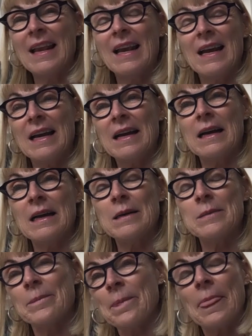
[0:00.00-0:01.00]

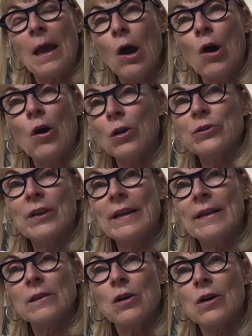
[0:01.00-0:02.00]
all
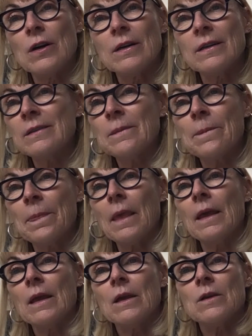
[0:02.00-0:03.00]
day long.
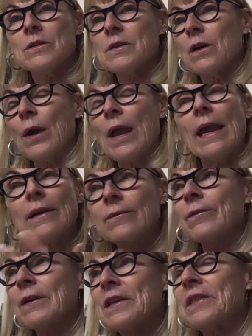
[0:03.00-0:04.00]
So
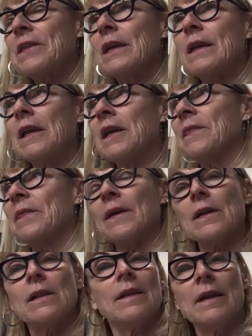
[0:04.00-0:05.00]
everything in the
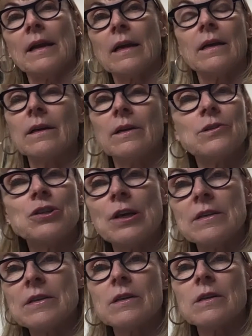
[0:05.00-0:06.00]
clinic
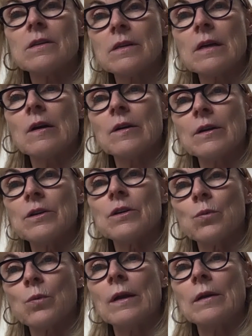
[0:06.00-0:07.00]
just started to
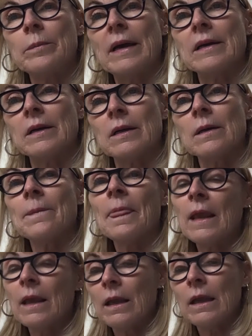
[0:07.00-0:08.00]
run better.
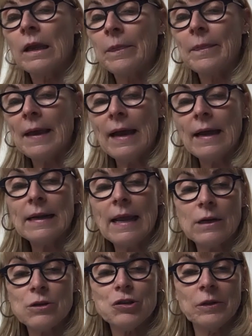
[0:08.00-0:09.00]
And that
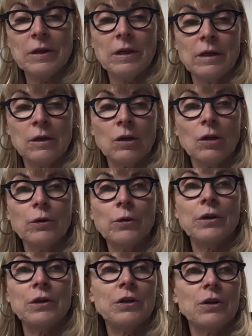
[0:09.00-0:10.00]
actually
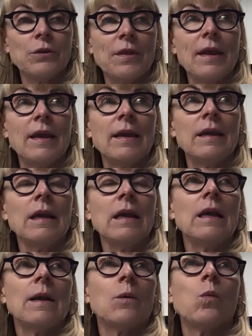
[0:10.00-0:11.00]
included, you know,
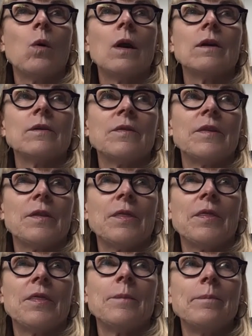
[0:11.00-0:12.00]
one of
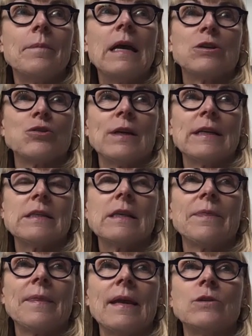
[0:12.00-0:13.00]
the metrics
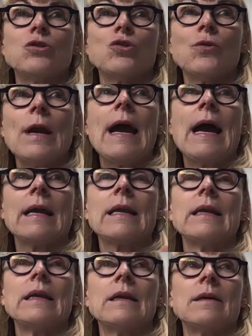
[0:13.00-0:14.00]
that they track
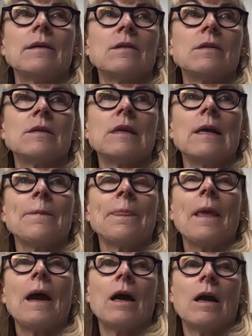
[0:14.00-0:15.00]
is,
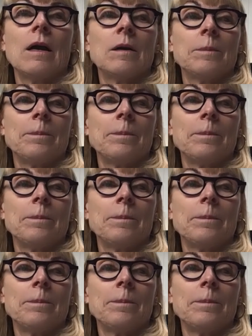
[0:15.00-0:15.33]
are